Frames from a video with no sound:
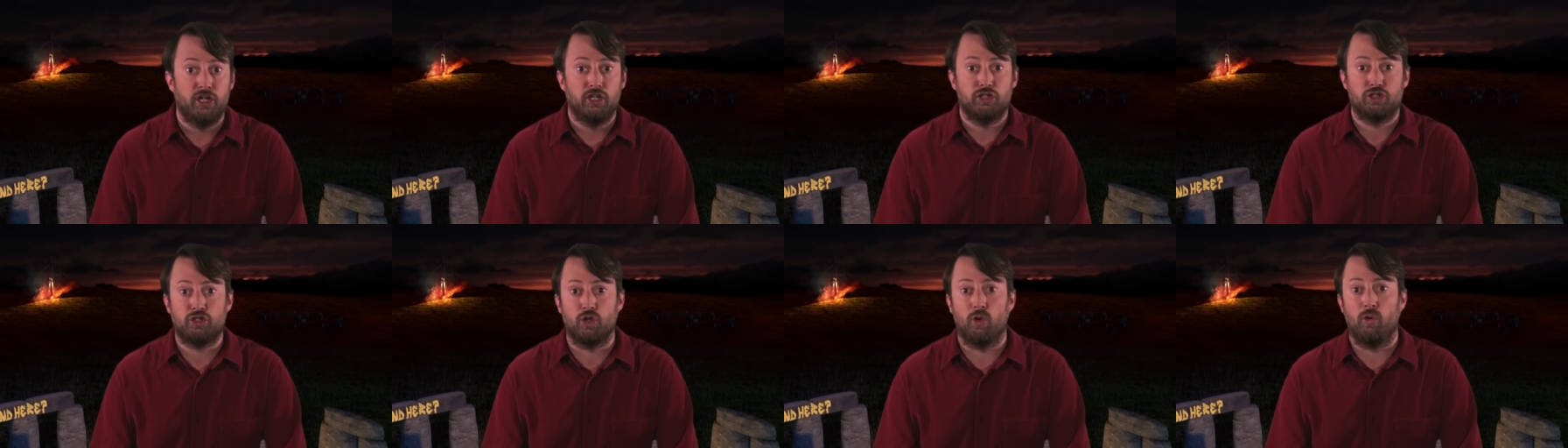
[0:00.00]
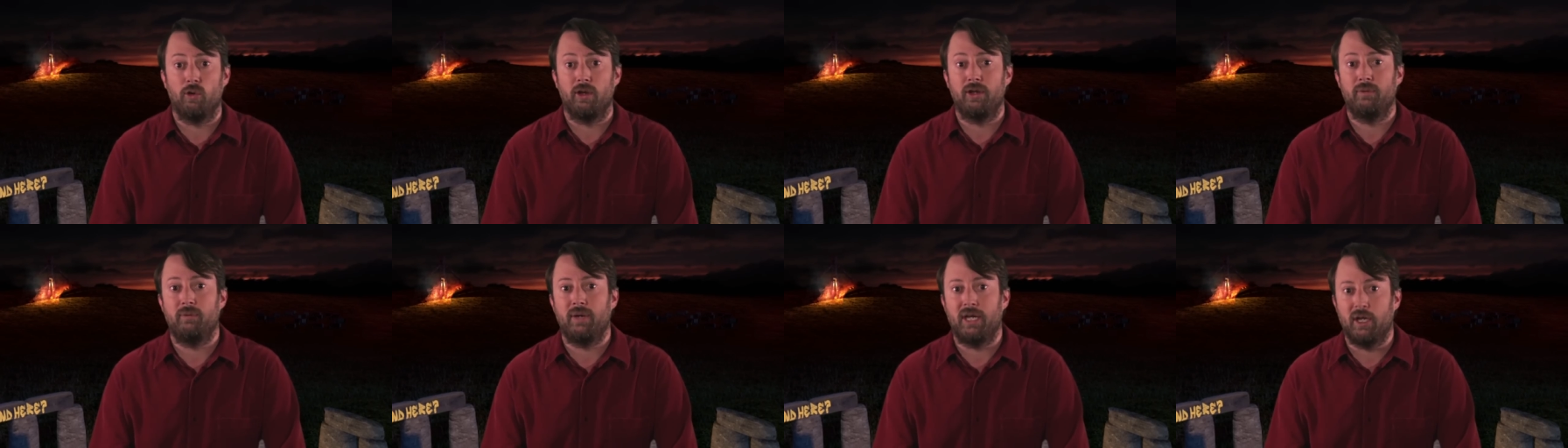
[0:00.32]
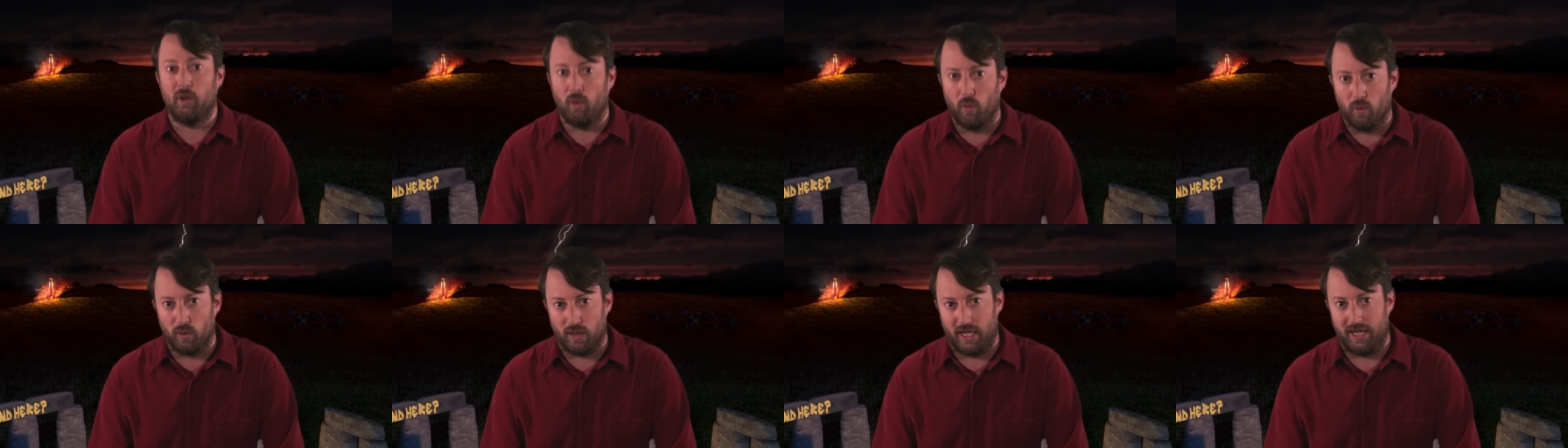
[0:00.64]
surely we
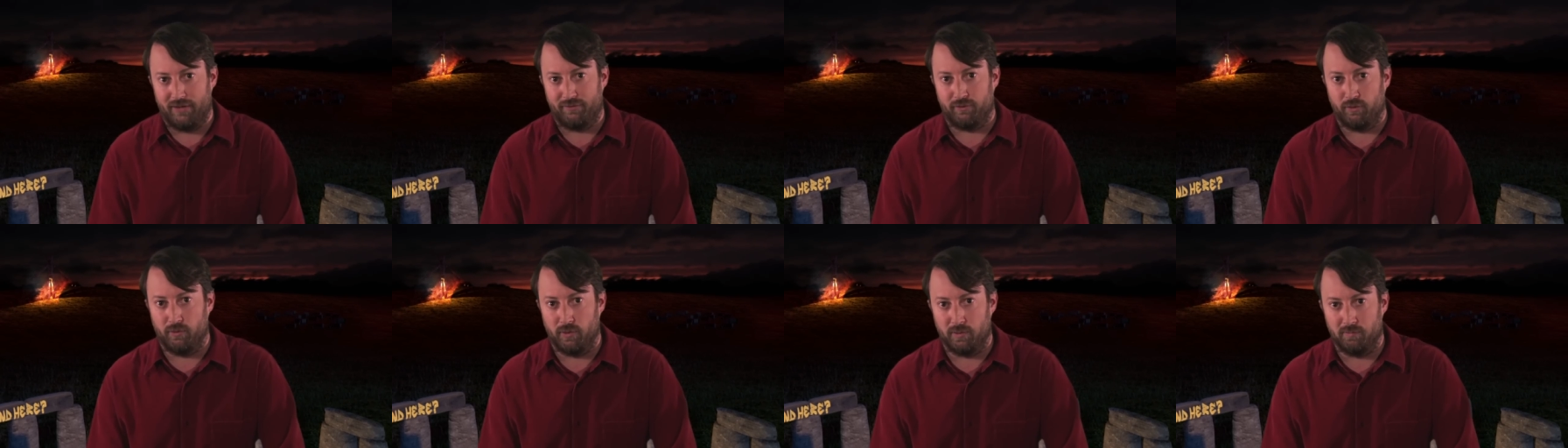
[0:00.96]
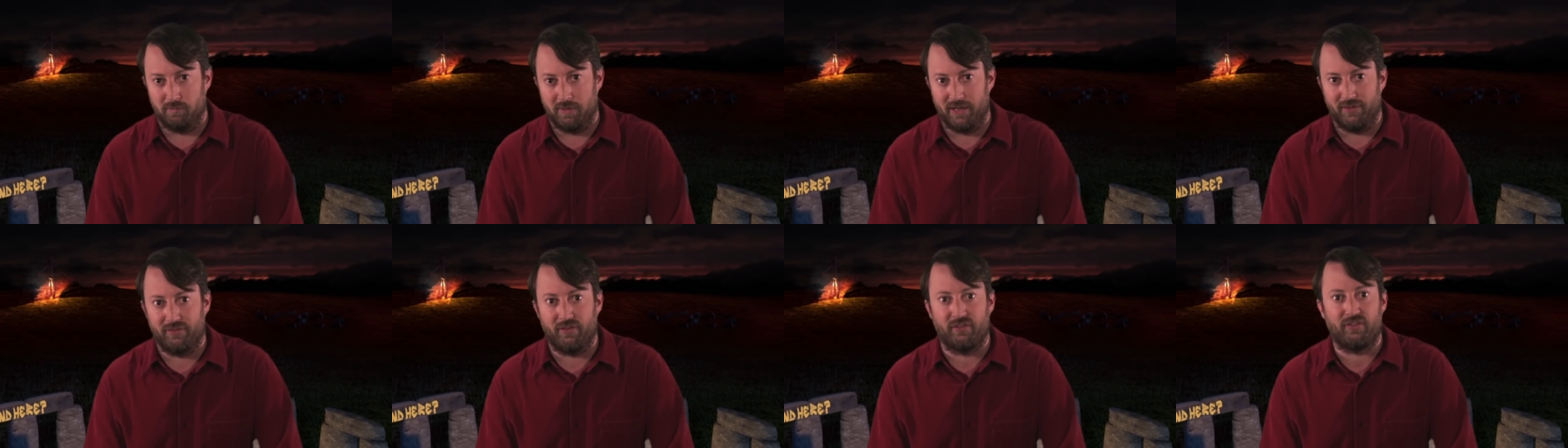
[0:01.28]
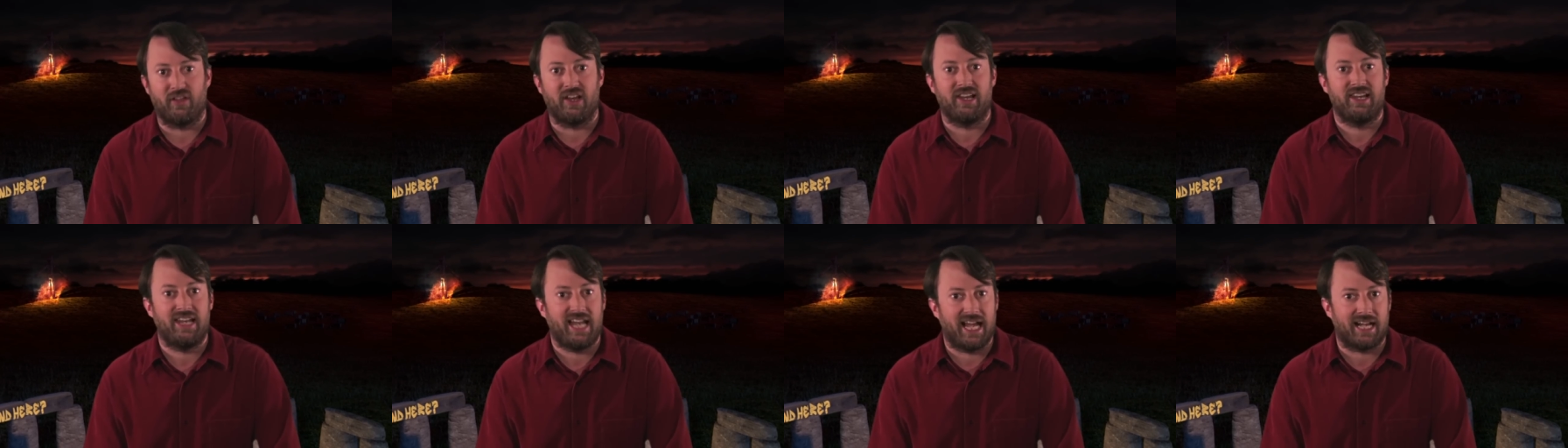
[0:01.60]
all have to admit that
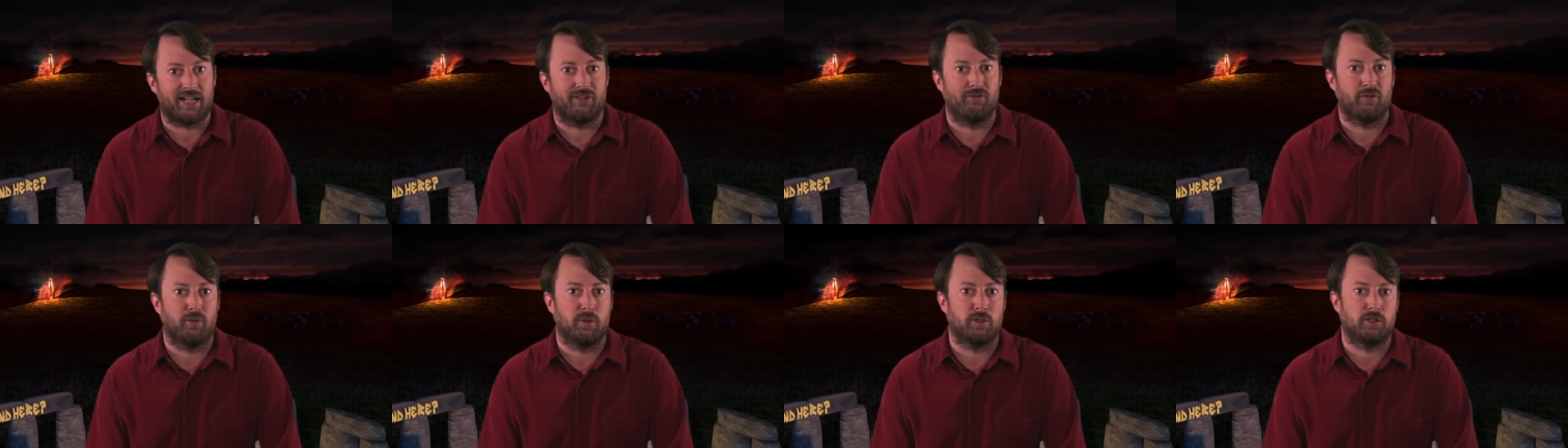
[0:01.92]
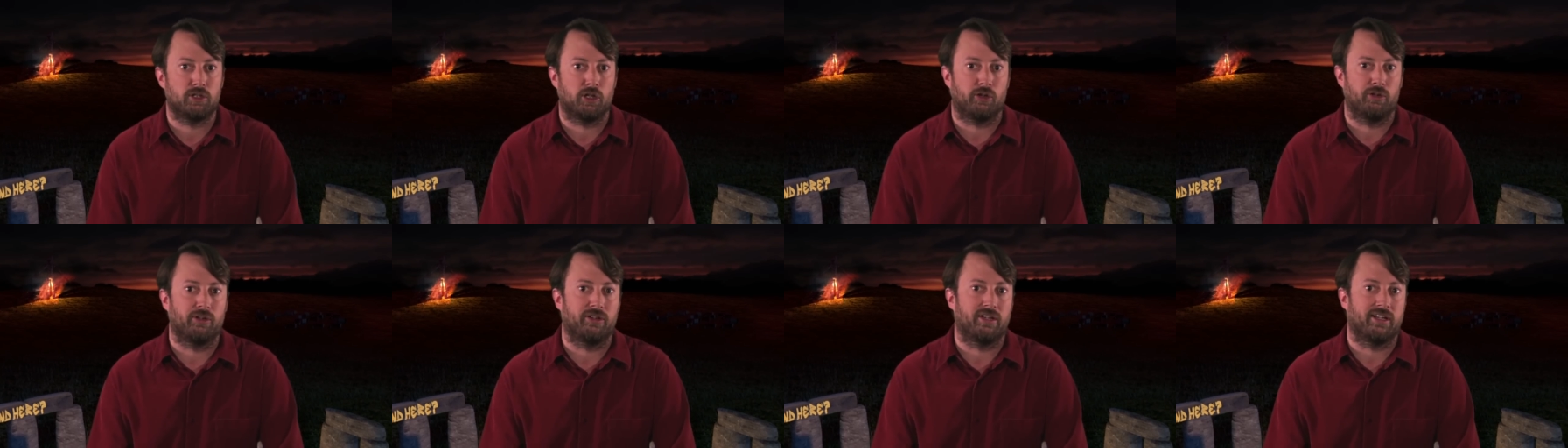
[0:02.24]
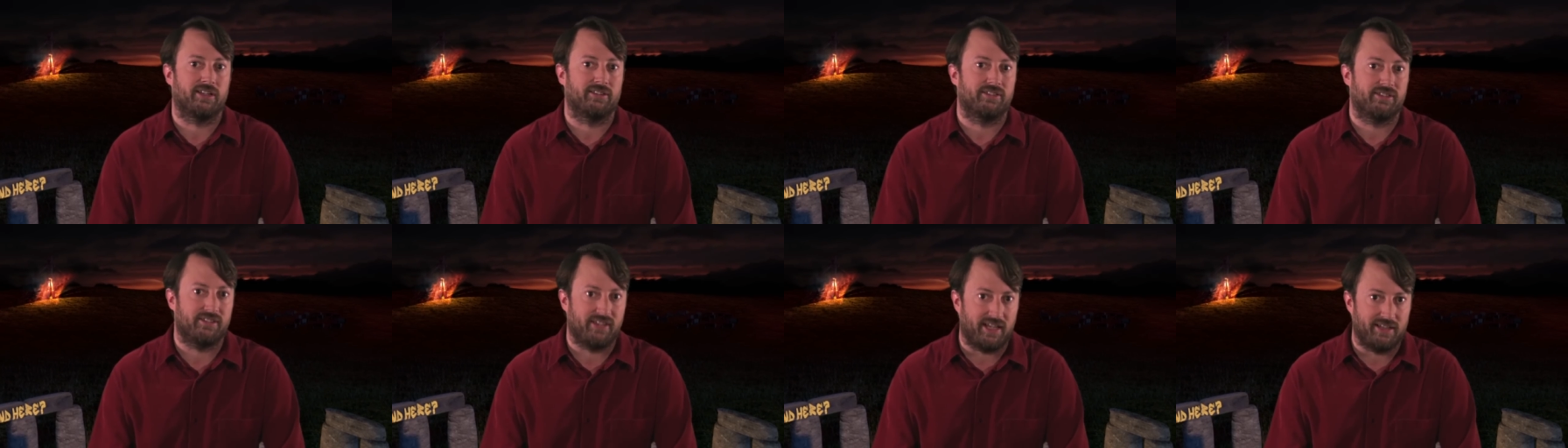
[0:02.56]
the lack of a majority
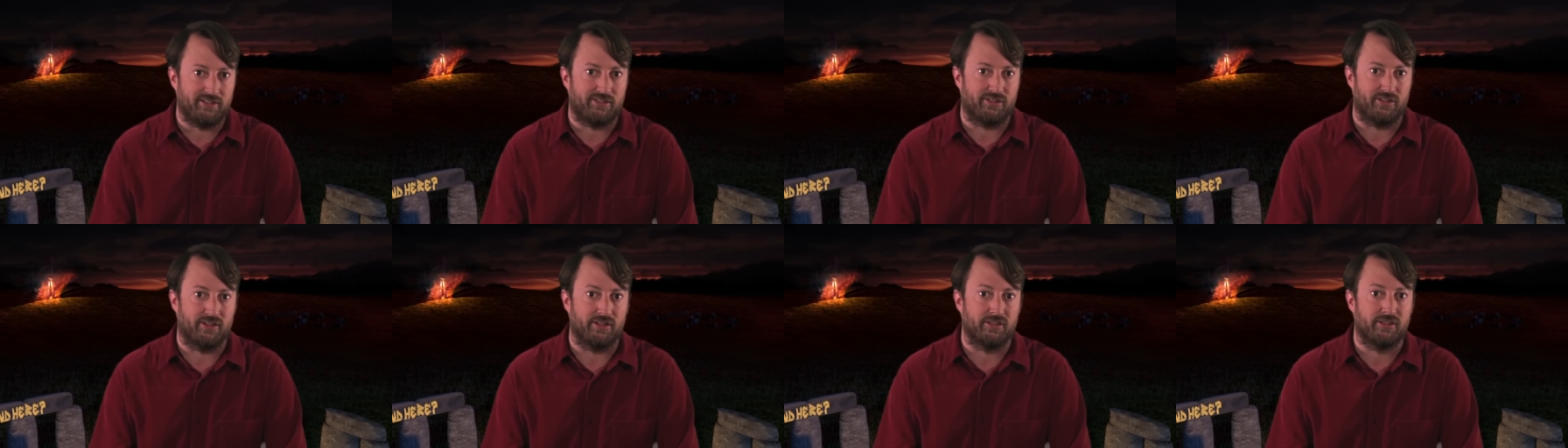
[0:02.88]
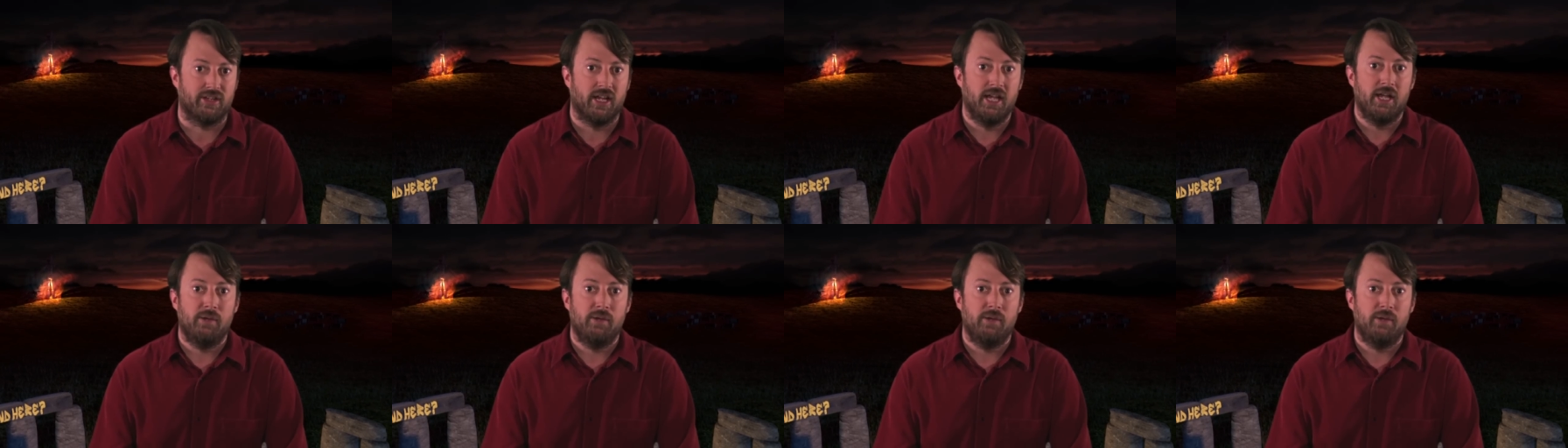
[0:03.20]
consensus